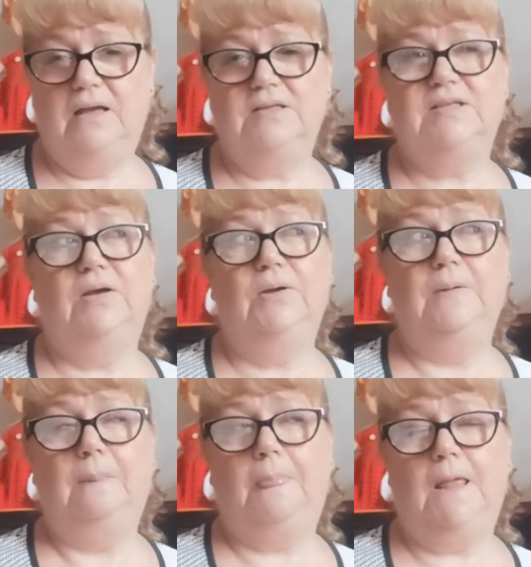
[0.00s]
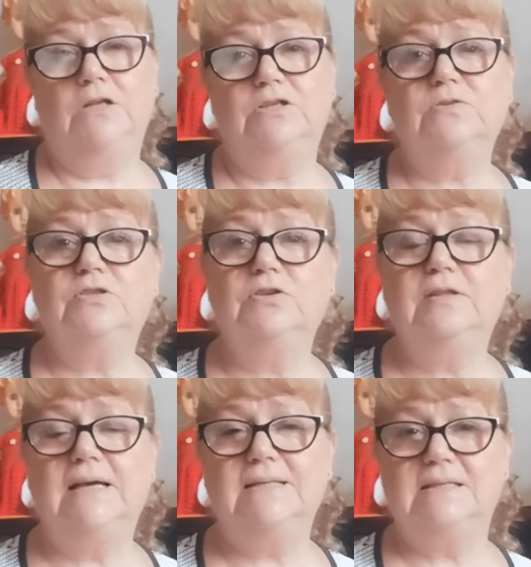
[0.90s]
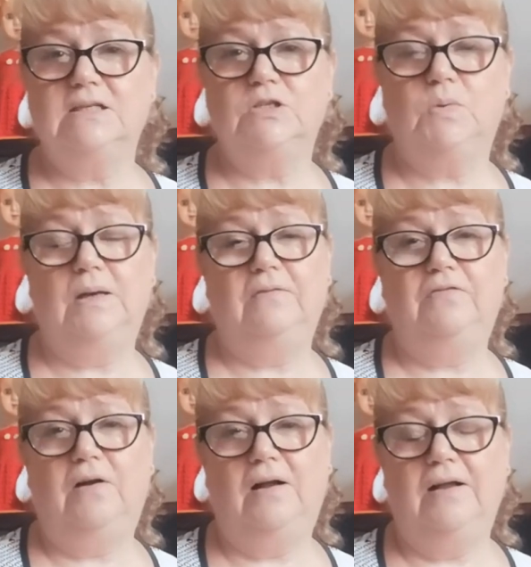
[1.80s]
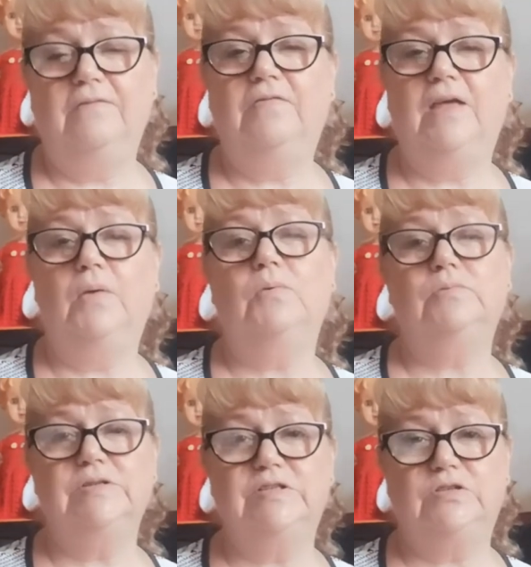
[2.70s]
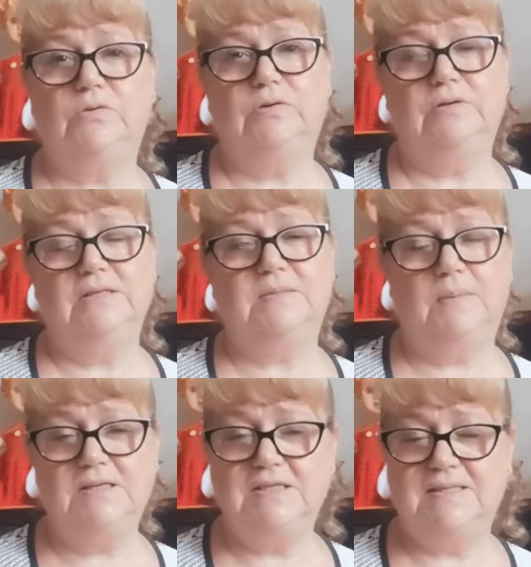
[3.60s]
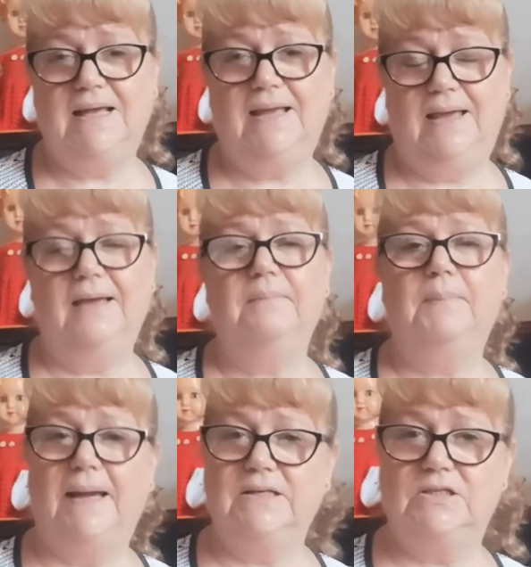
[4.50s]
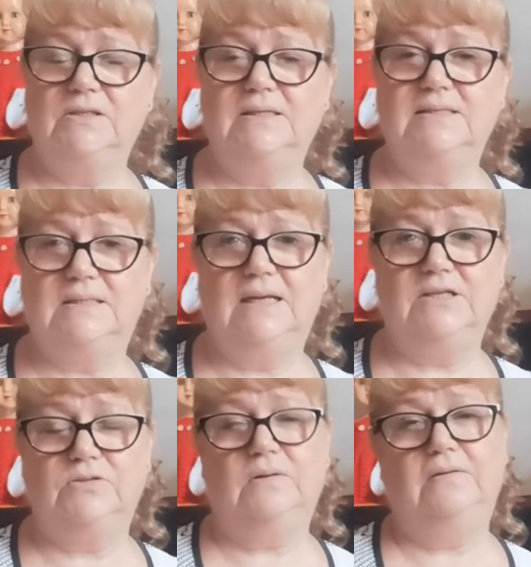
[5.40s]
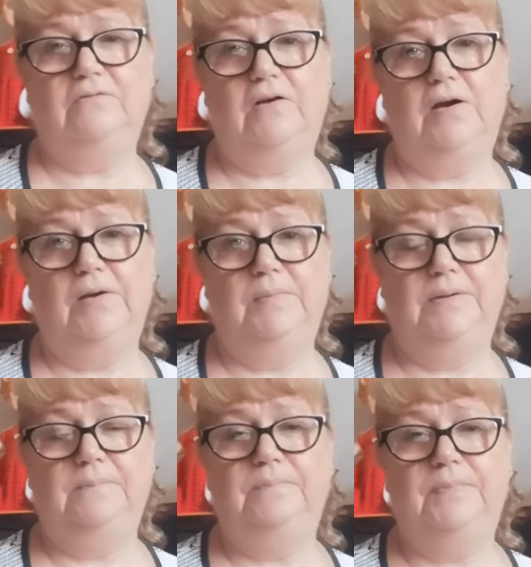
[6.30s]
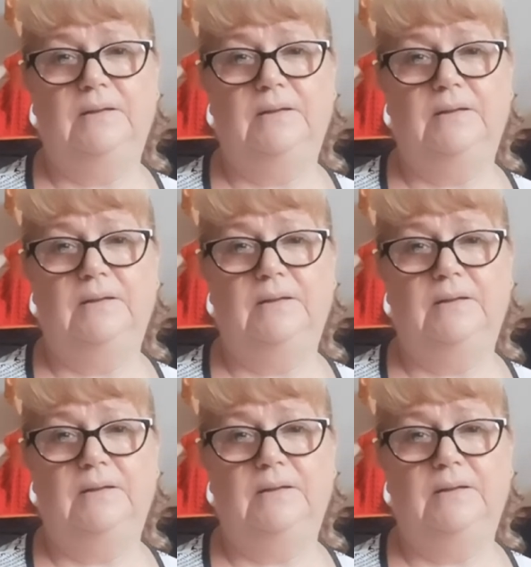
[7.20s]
So until 2025, they will restore as much as they can back to its natural environment.